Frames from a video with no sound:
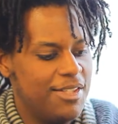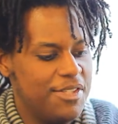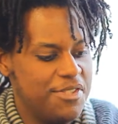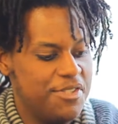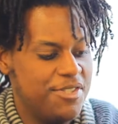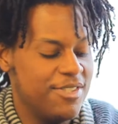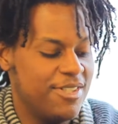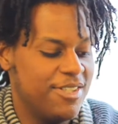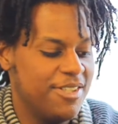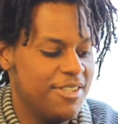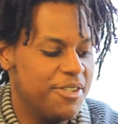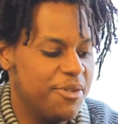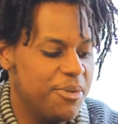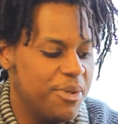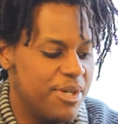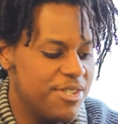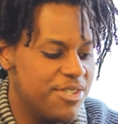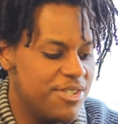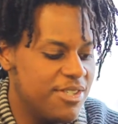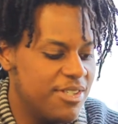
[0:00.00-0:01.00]
It's a good
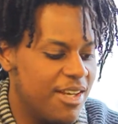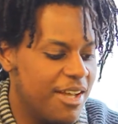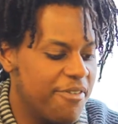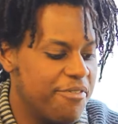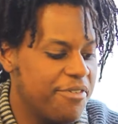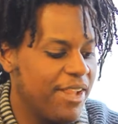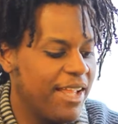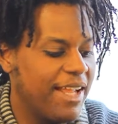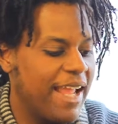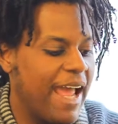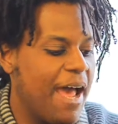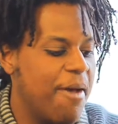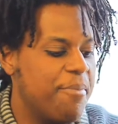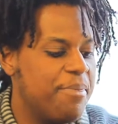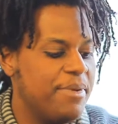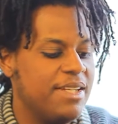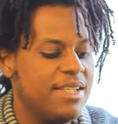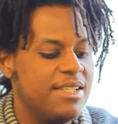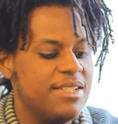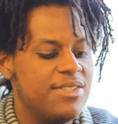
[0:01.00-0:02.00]
question. I feel like
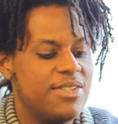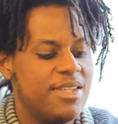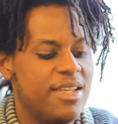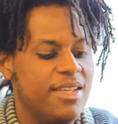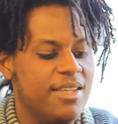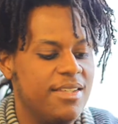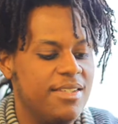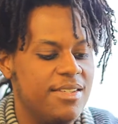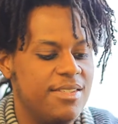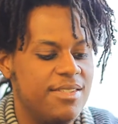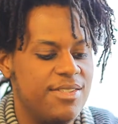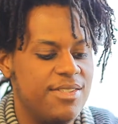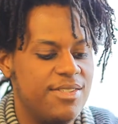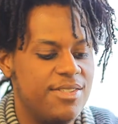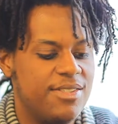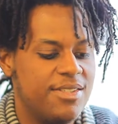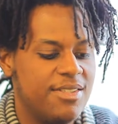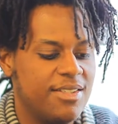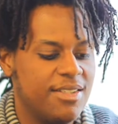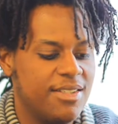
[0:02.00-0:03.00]
happiness
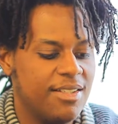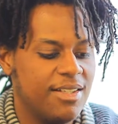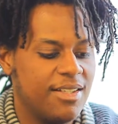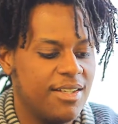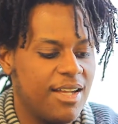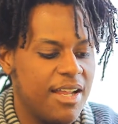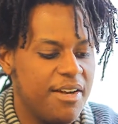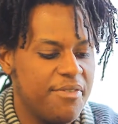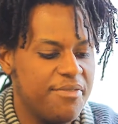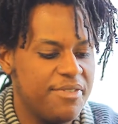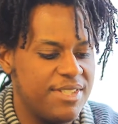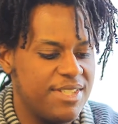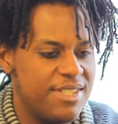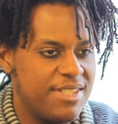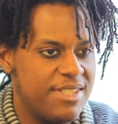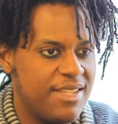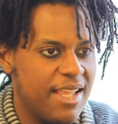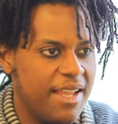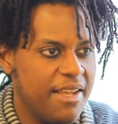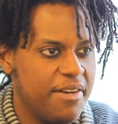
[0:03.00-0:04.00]
is kind of a
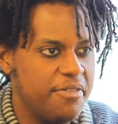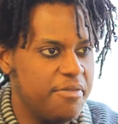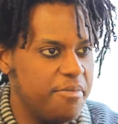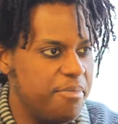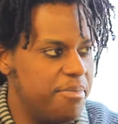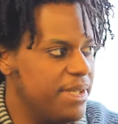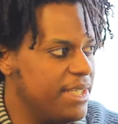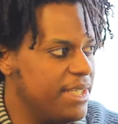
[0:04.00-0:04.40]
state of